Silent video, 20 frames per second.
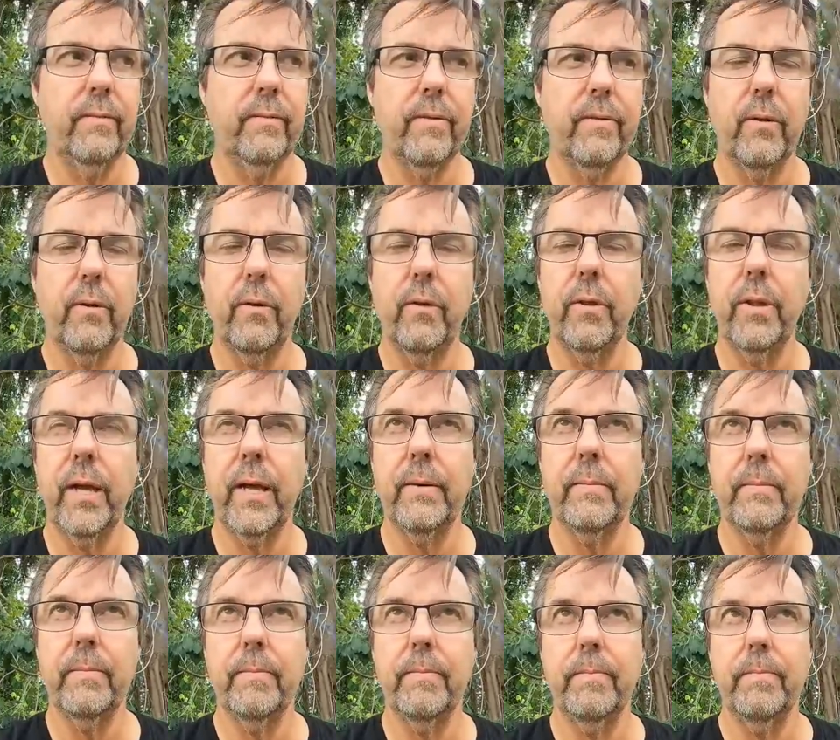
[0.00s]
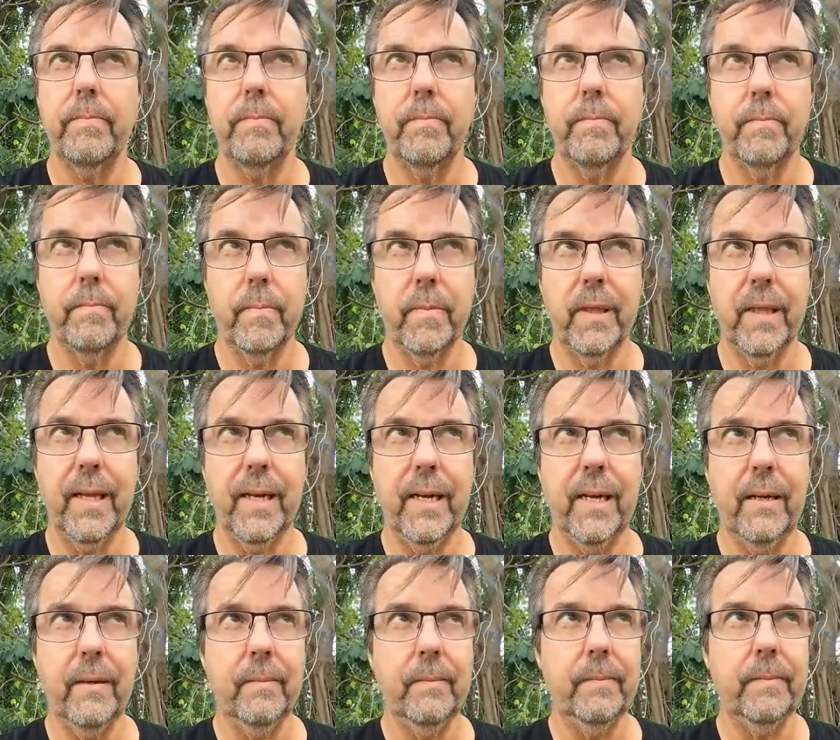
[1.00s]
for all that
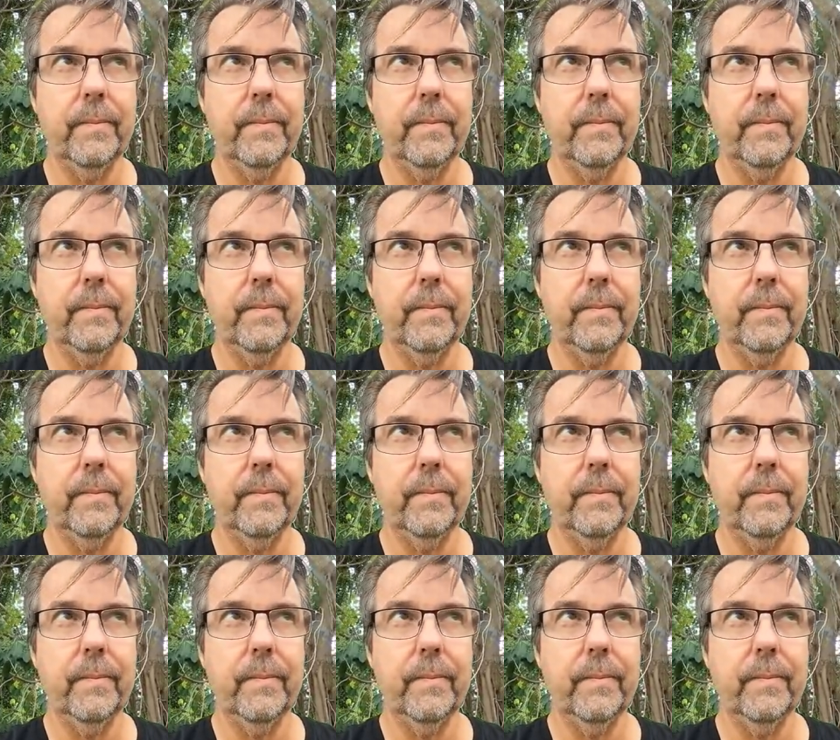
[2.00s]
litter,